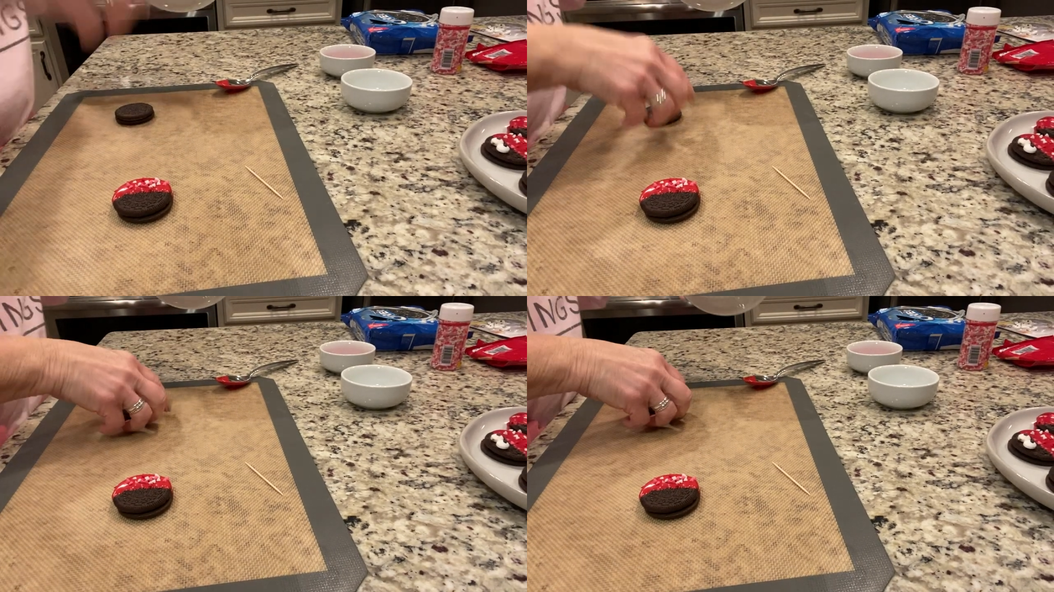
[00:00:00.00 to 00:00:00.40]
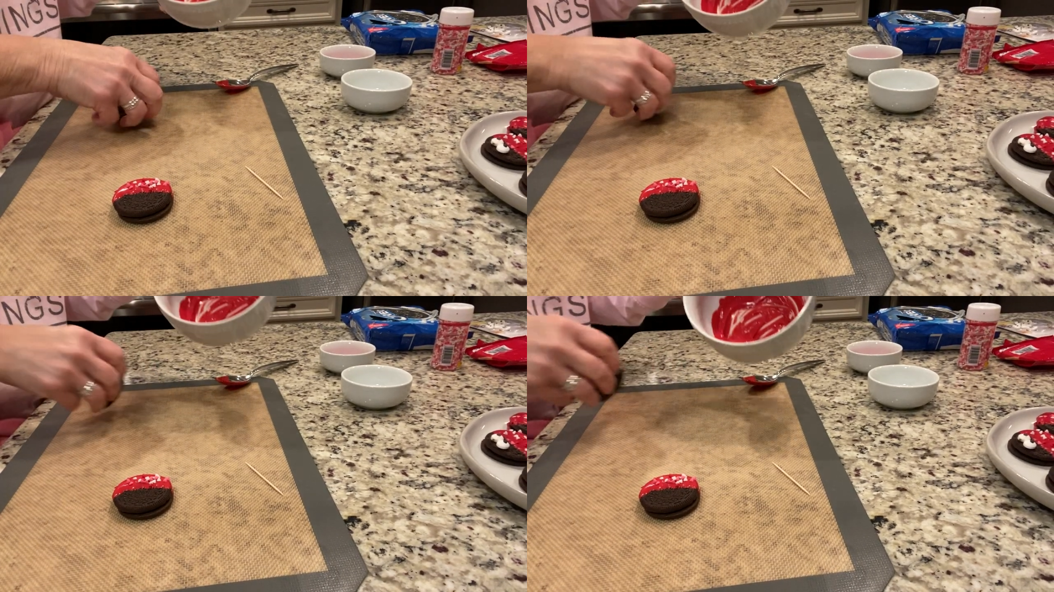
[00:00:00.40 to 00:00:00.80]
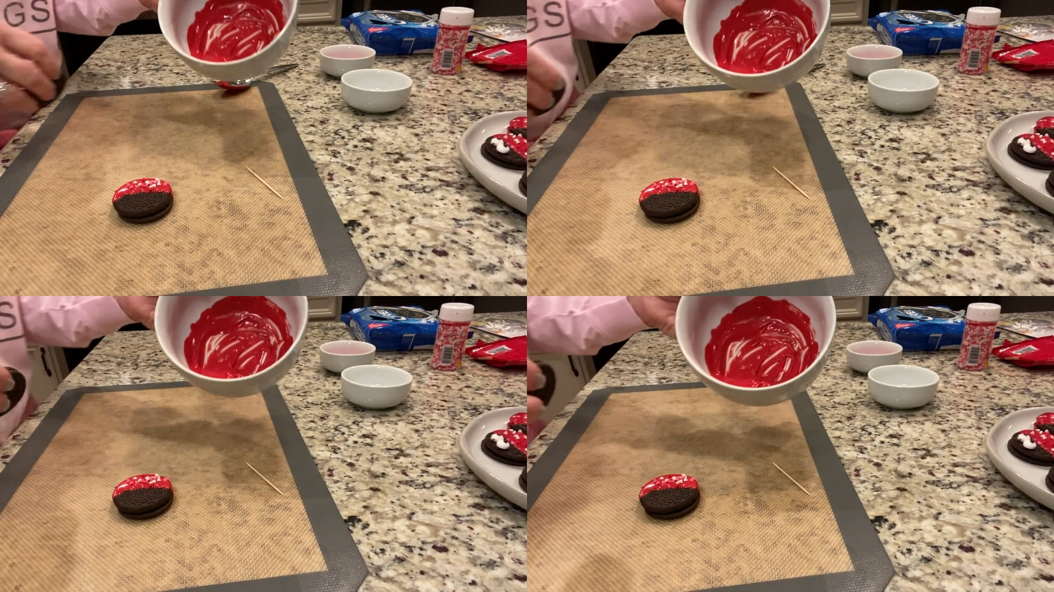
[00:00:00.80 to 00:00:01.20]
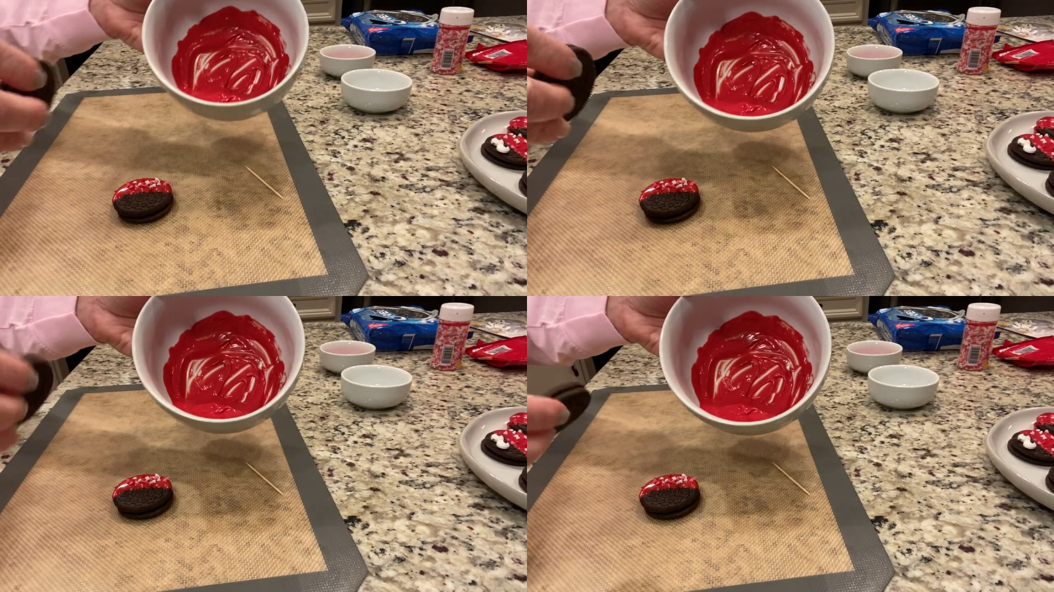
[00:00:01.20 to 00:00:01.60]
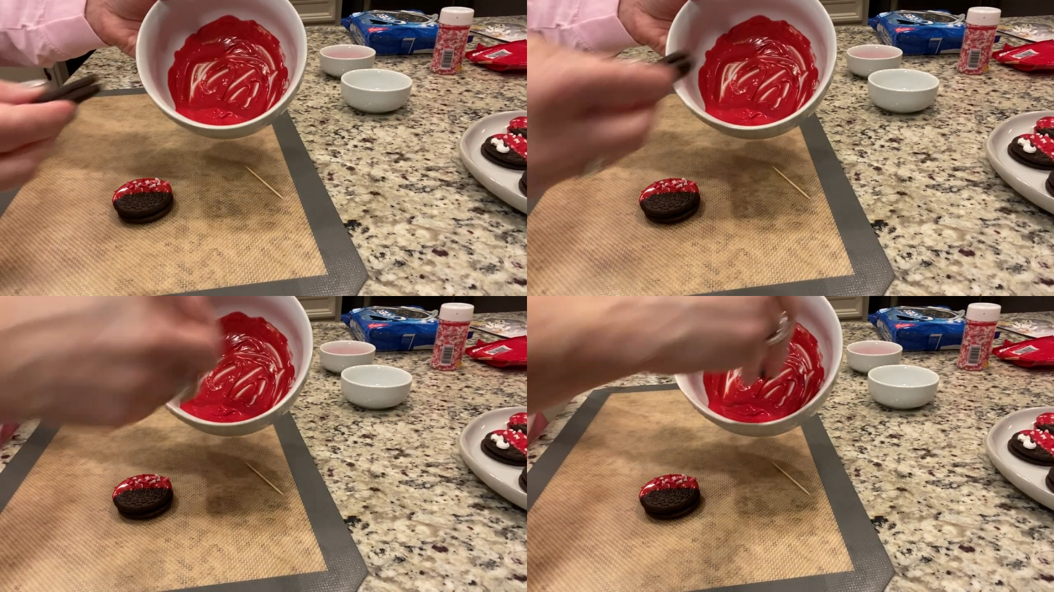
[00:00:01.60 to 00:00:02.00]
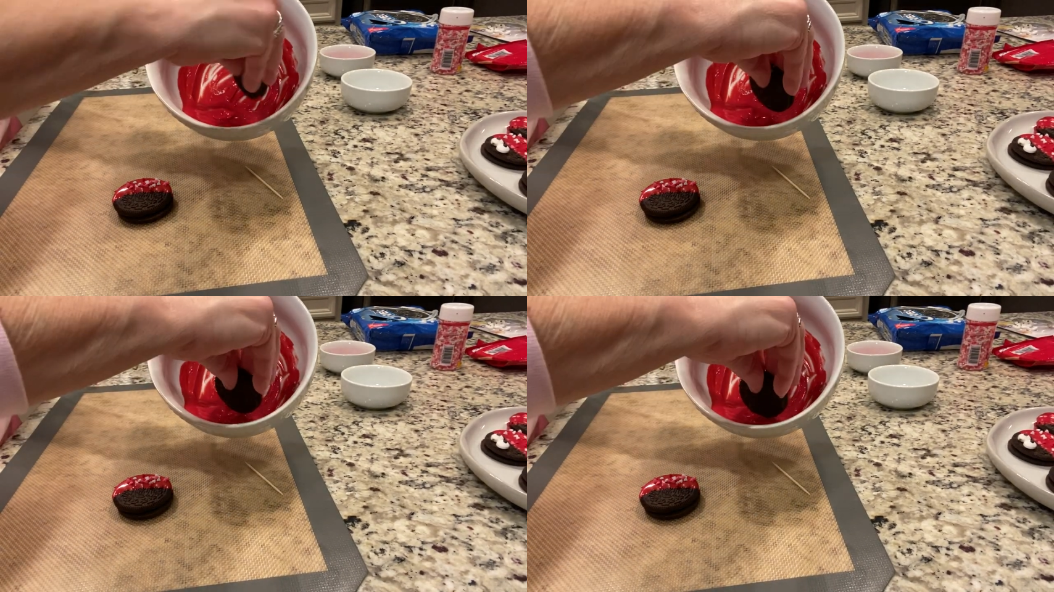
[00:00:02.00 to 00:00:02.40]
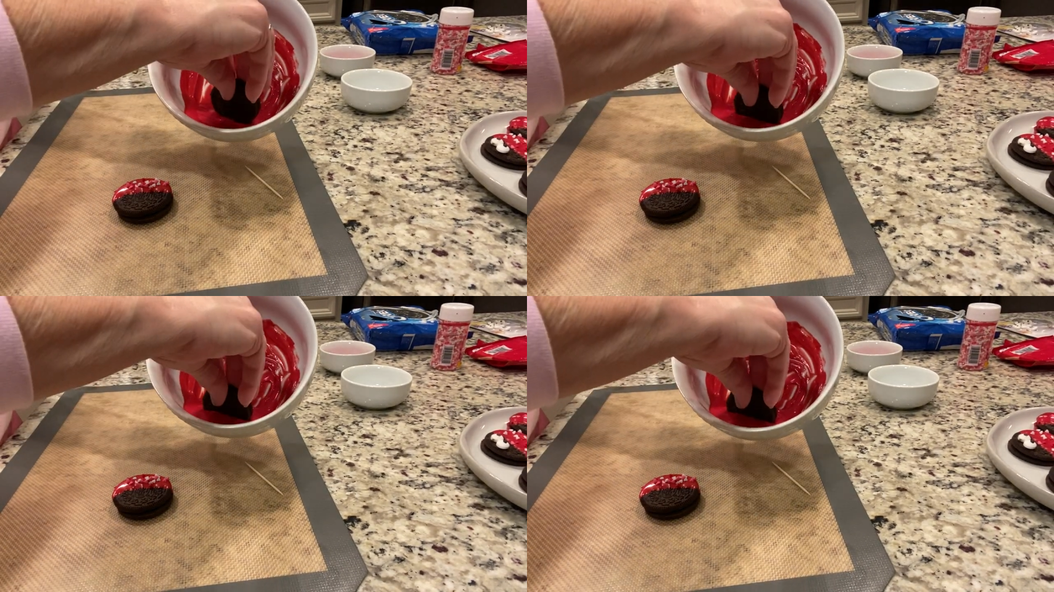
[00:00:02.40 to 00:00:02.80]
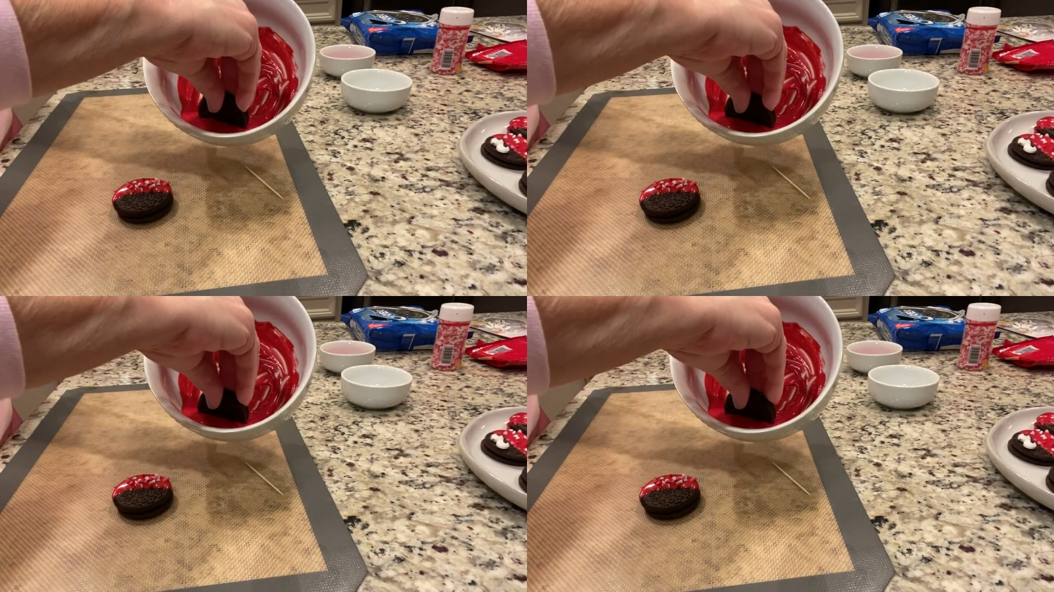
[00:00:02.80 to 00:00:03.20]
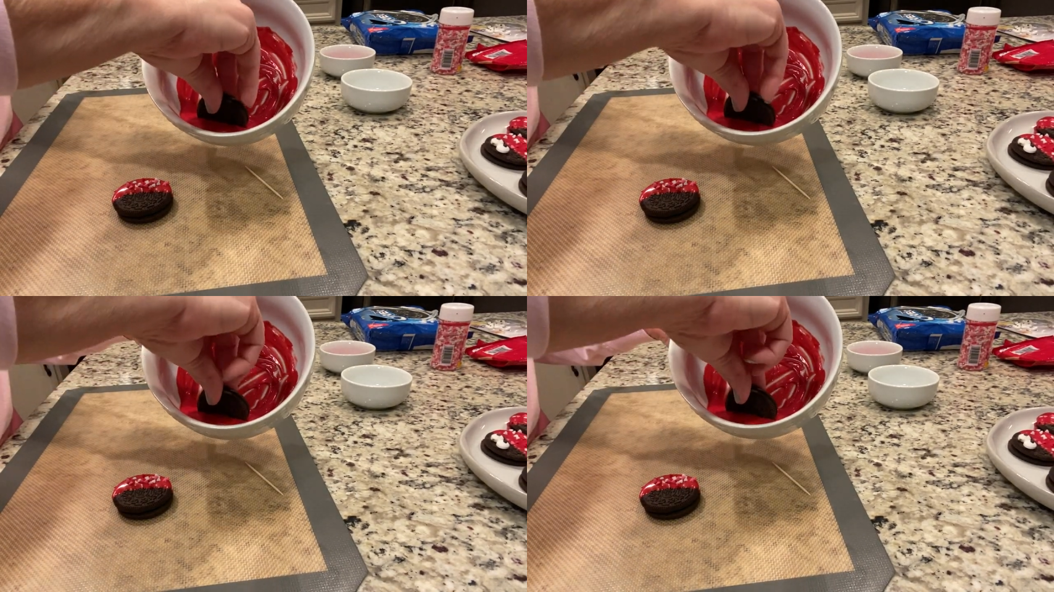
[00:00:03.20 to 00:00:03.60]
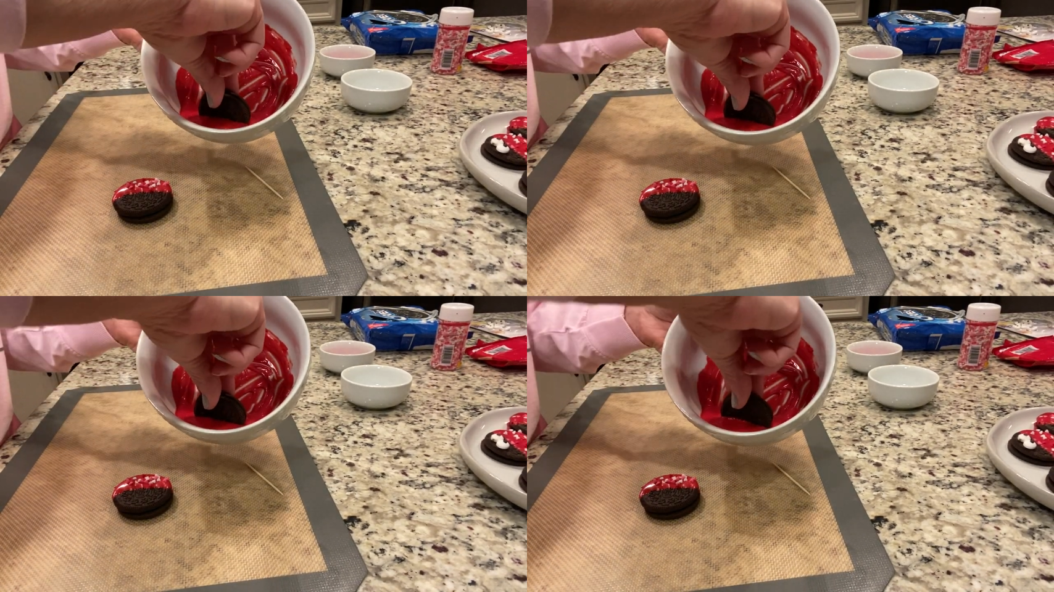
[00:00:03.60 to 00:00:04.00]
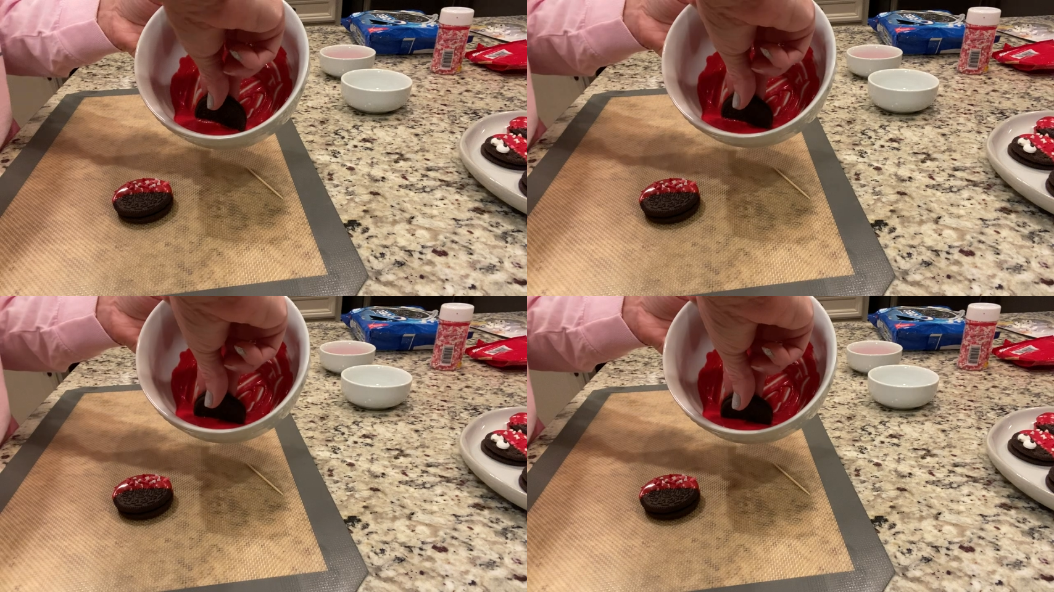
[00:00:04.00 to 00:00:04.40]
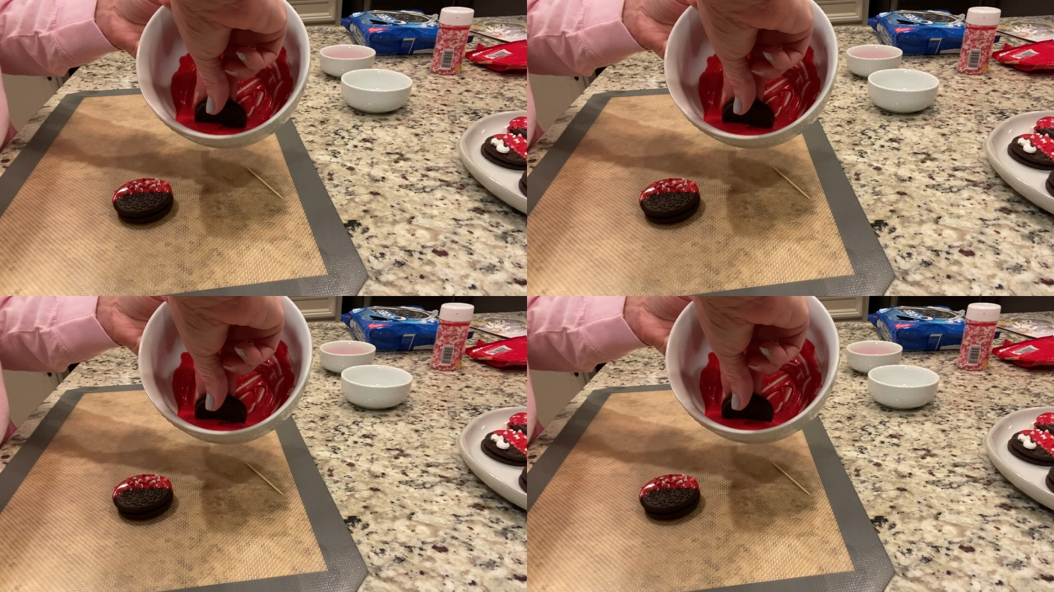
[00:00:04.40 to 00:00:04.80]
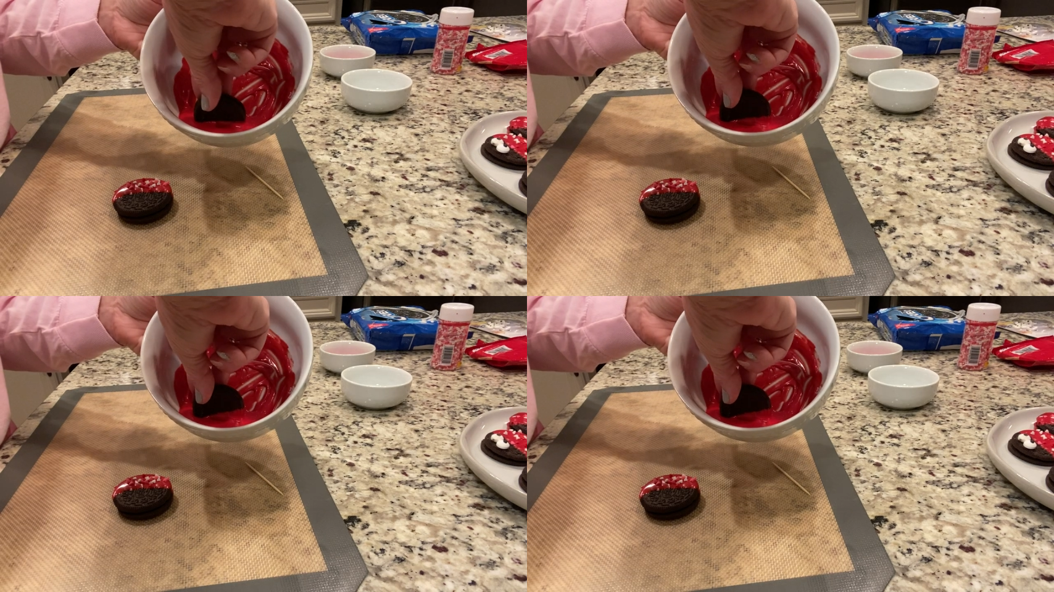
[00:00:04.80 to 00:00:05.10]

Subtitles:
No face is visible, so there are no lips to read.